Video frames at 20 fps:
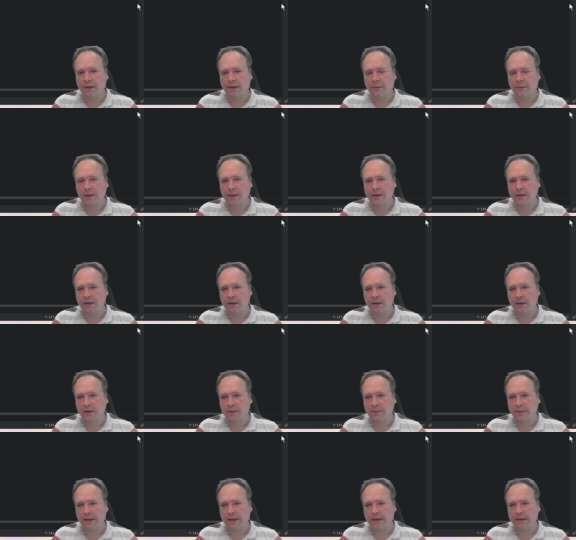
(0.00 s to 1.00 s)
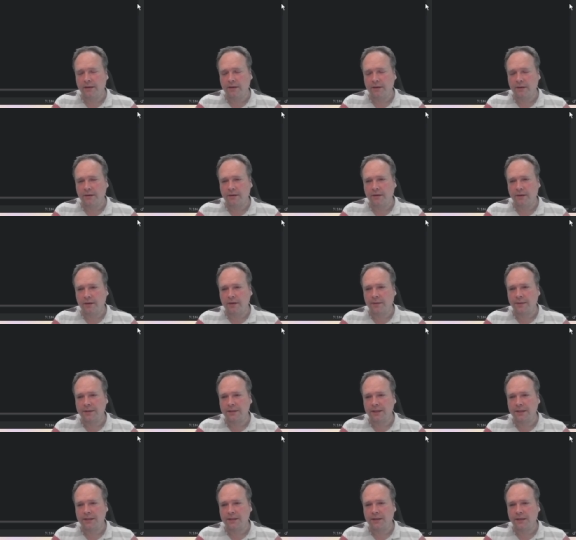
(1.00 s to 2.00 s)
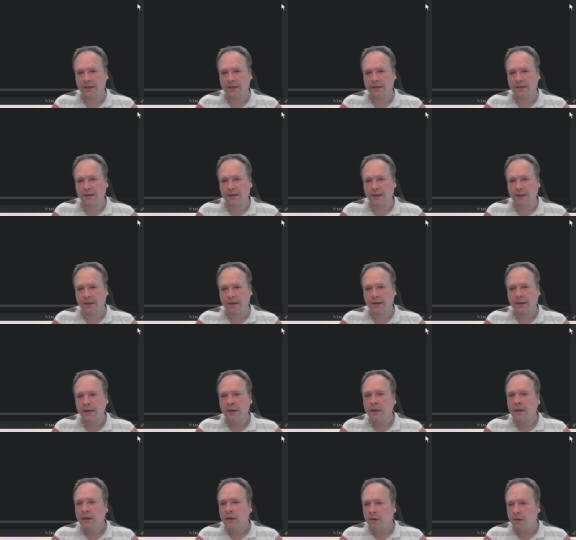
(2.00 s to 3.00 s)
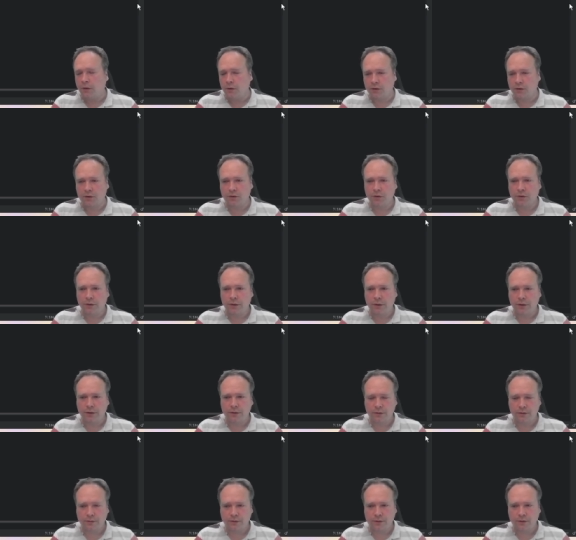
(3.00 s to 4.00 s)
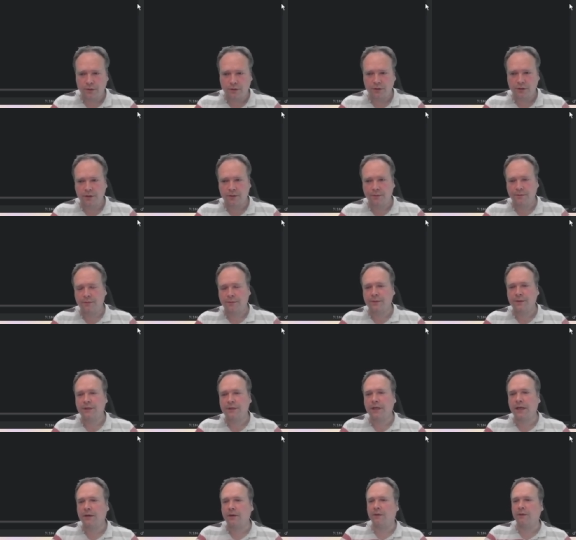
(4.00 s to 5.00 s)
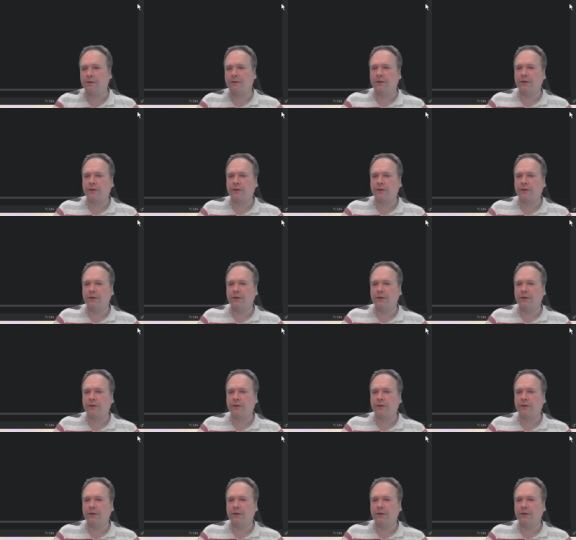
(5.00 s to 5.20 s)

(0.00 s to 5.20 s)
read the logback doc documentation, and I also uh, saw some Stack Overflow